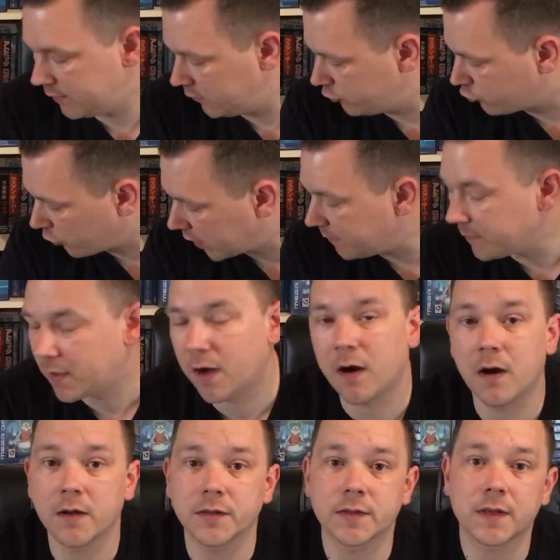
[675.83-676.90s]

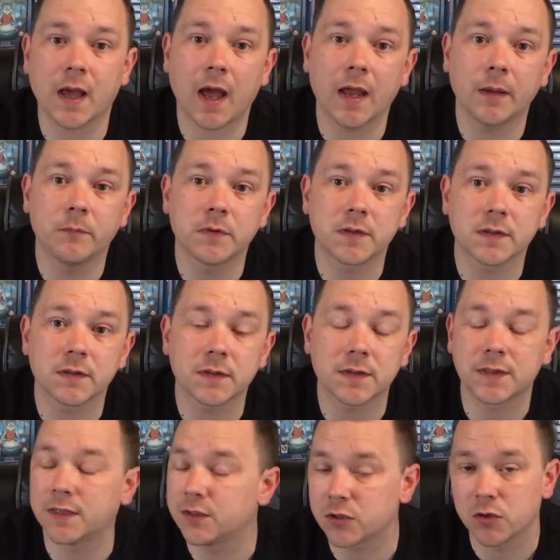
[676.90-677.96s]
Dreamcast games
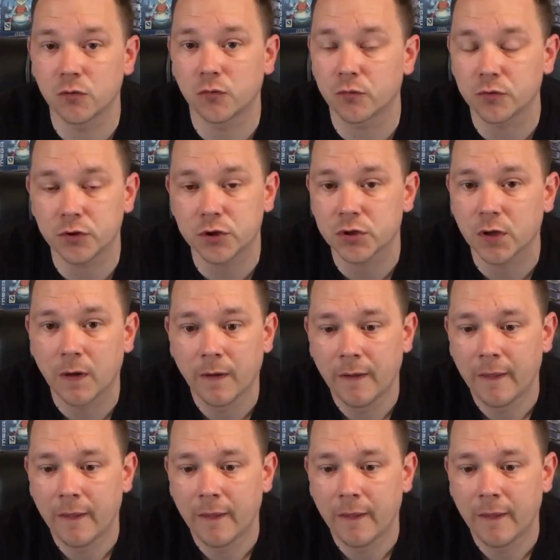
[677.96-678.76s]
since launch.